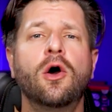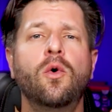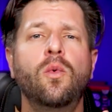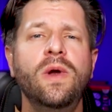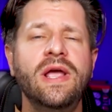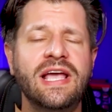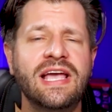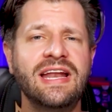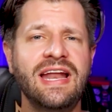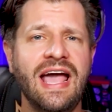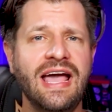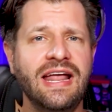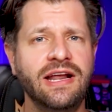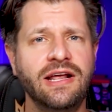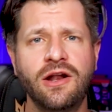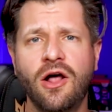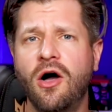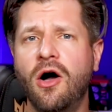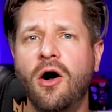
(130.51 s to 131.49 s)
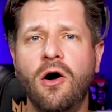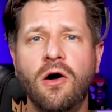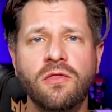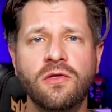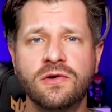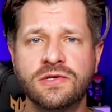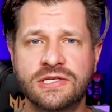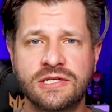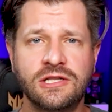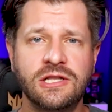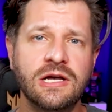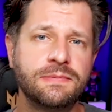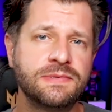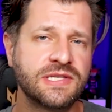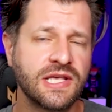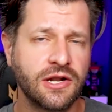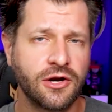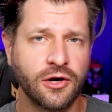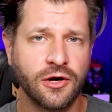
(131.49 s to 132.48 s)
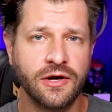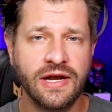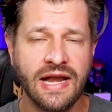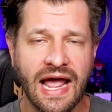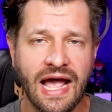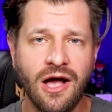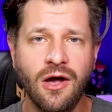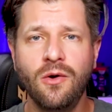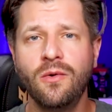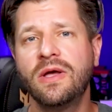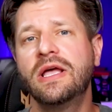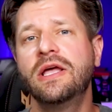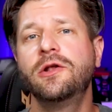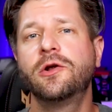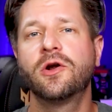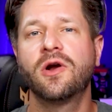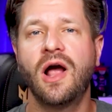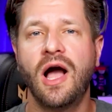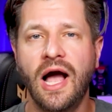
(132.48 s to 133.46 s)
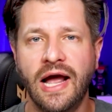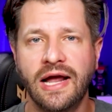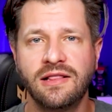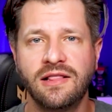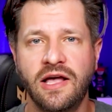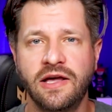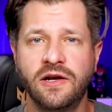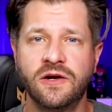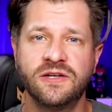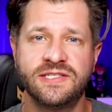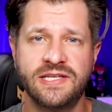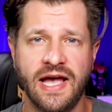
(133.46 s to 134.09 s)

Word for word: we can edit all those clips that are now in your highlighter